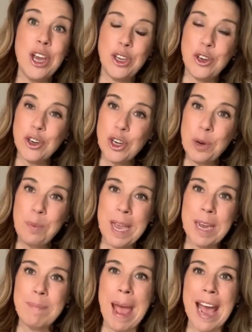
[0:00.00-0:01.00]
Usually we
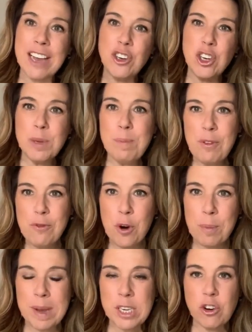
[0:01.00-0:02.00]
unpack just
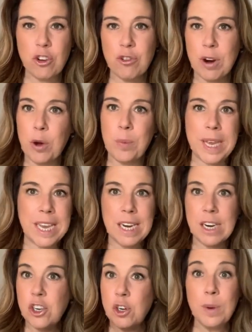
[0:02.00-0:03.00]
before muster drill. We
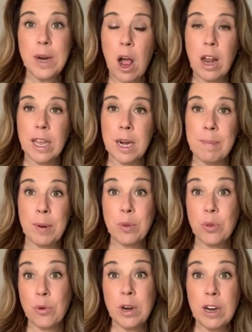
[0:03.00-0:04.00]
can do it all in
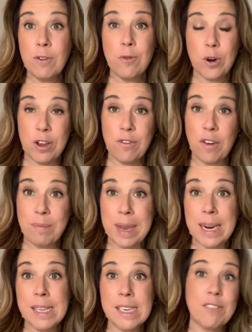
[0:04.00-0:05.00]
about 30 to 45
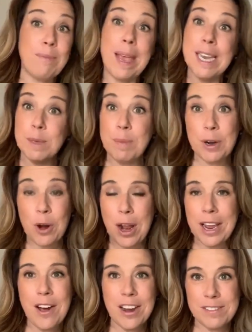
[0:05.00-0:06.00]
minutes if my husband and I
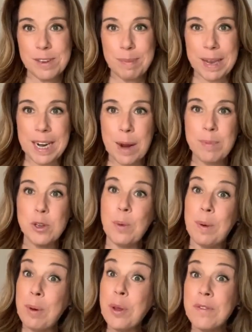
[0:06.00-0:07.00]
kind of split it up
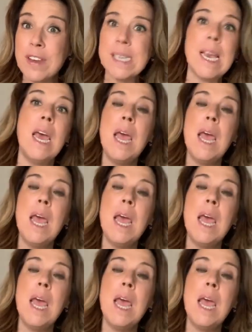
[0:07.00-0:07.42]
between both of us.